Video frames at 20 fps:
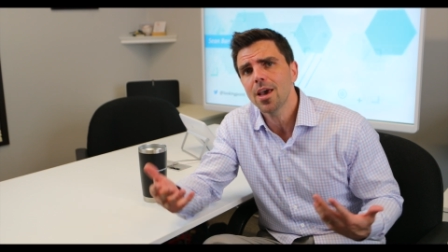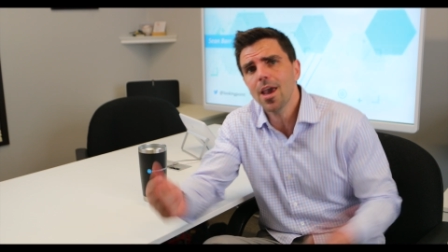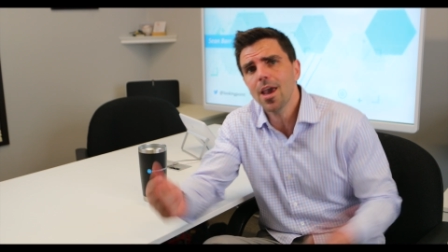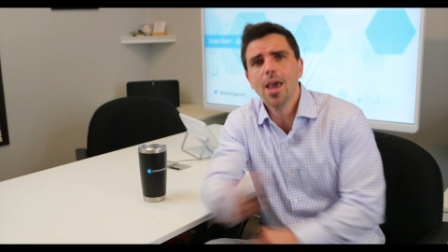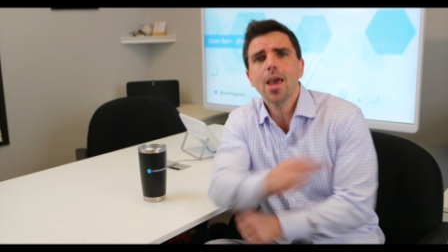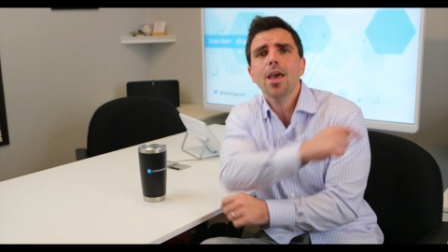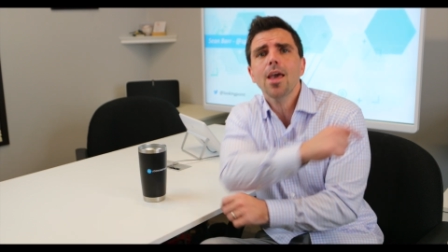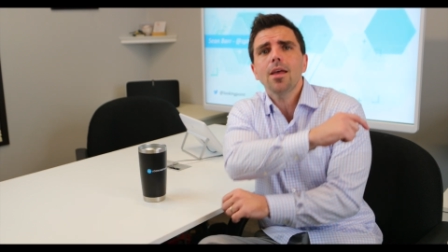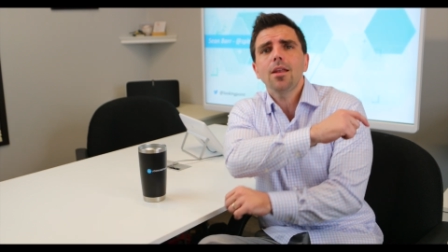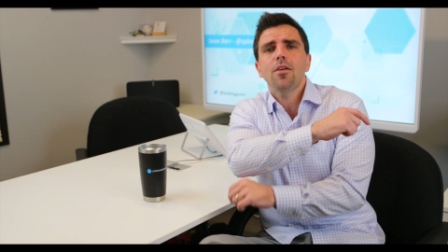
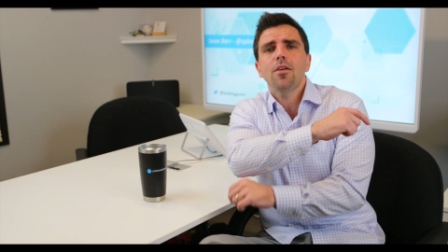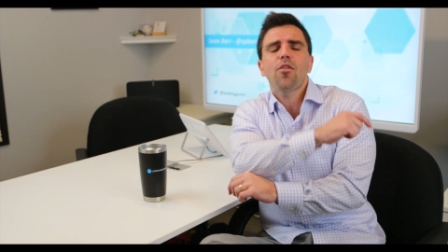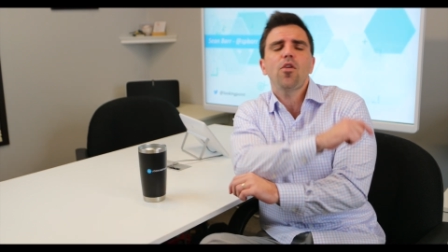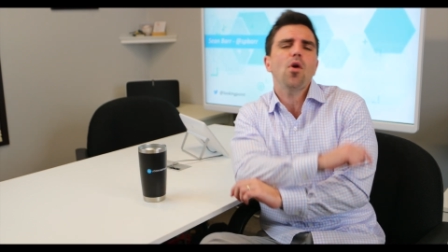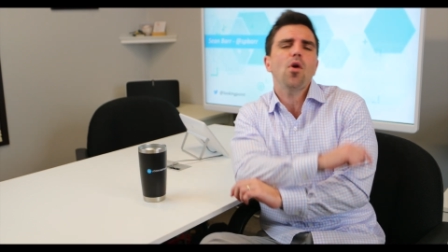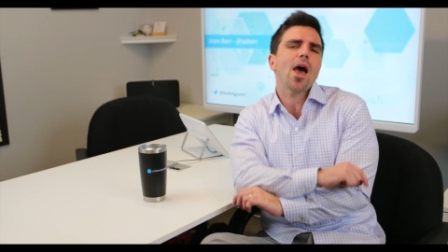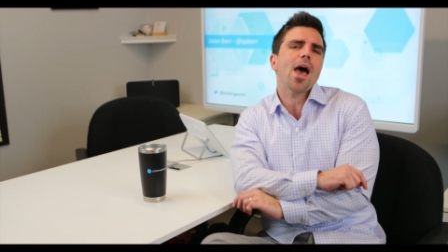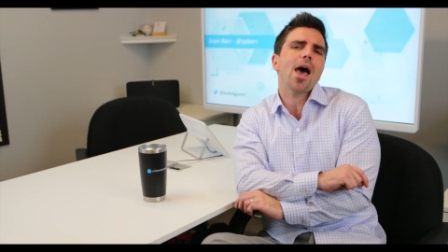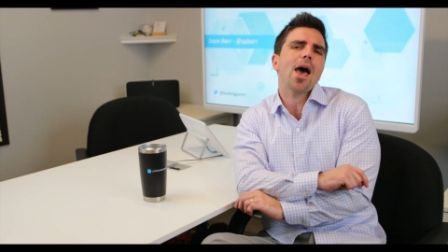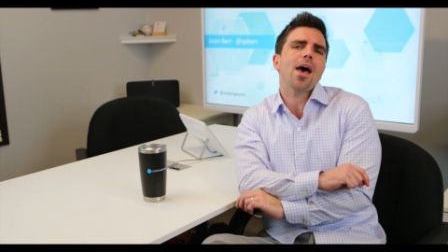and if
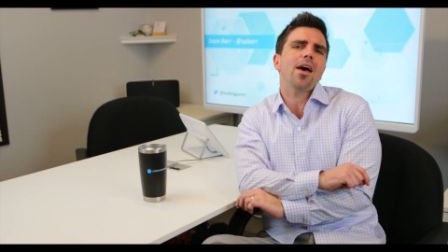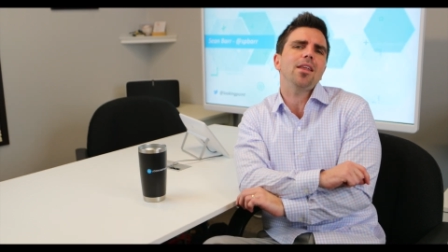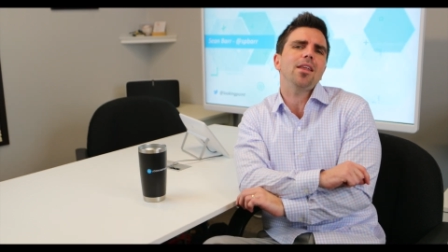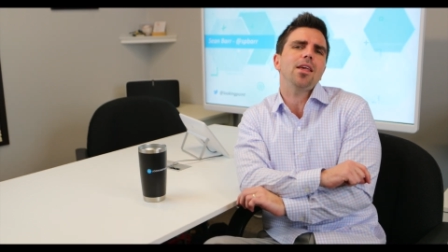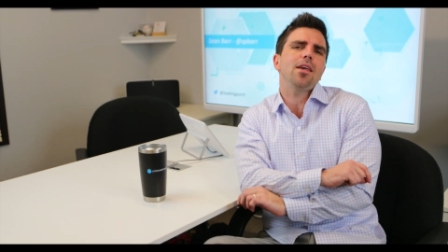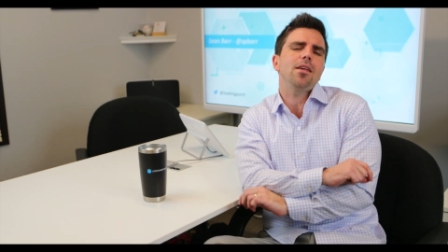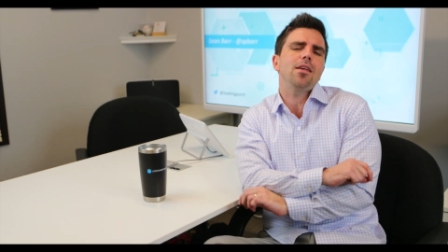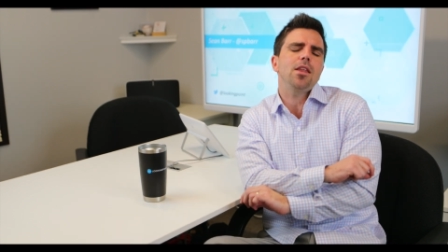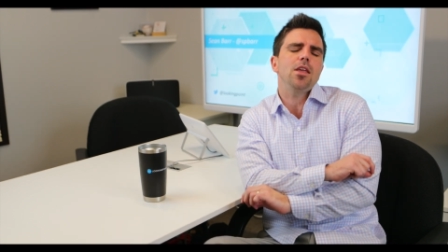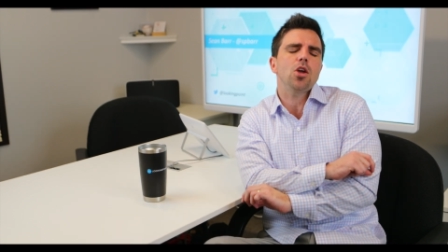you had
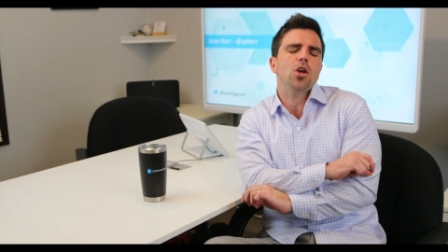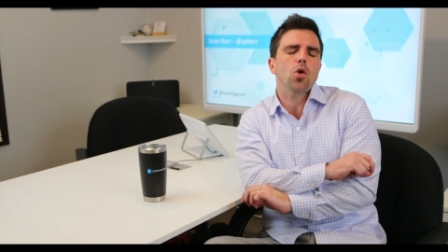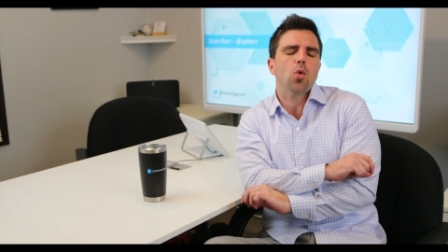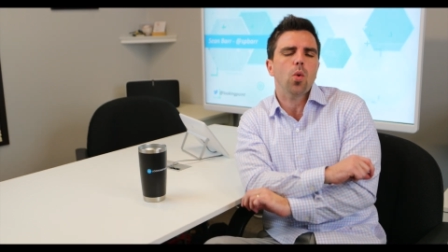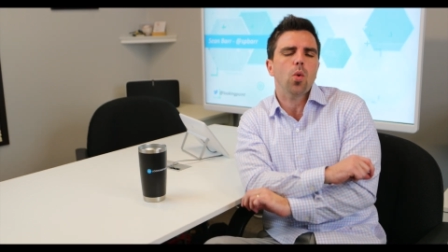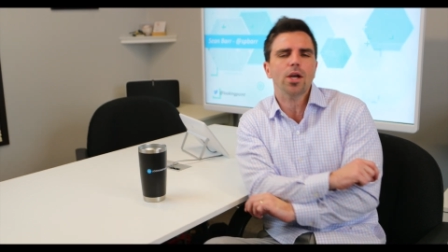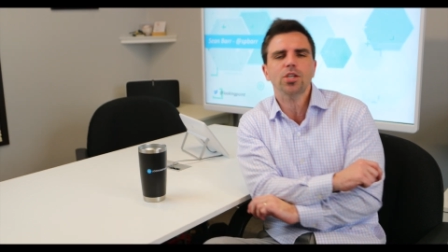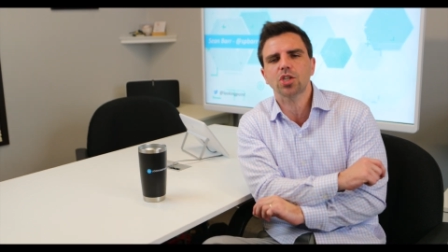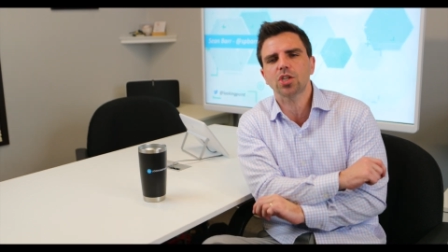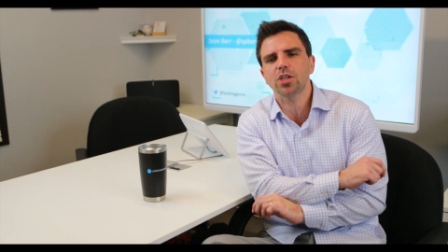any
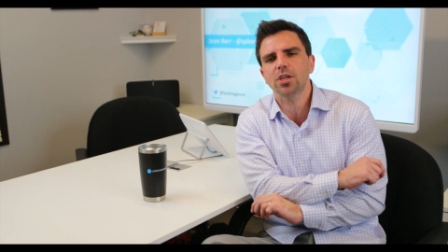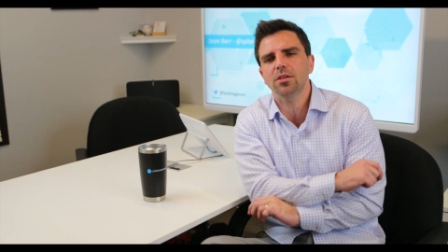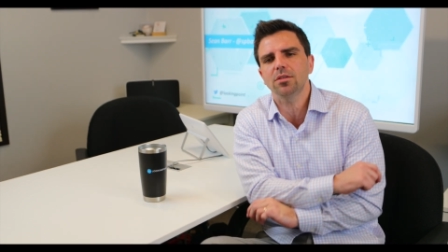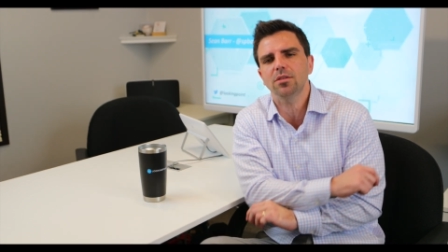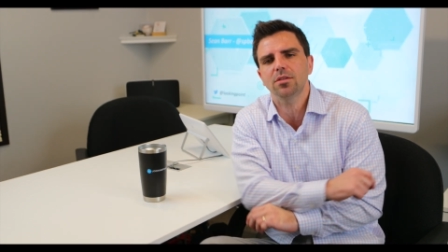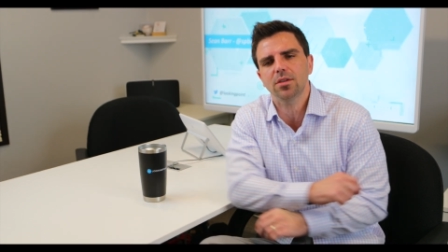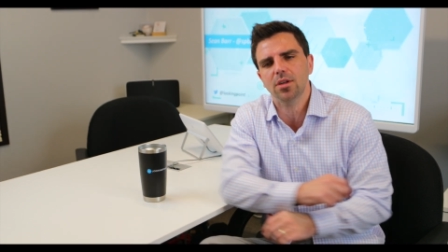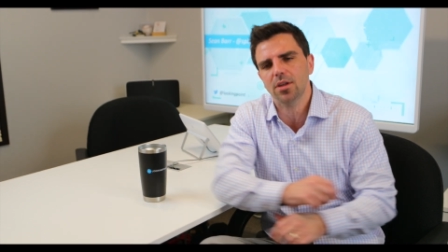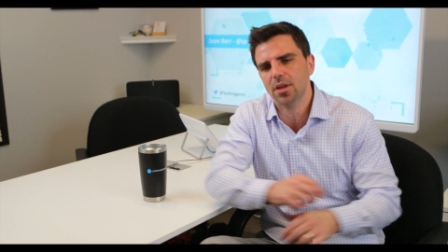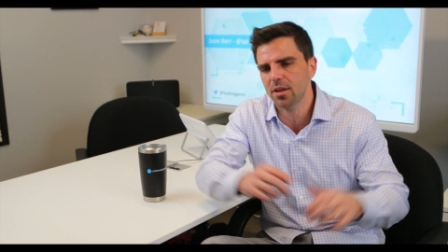questions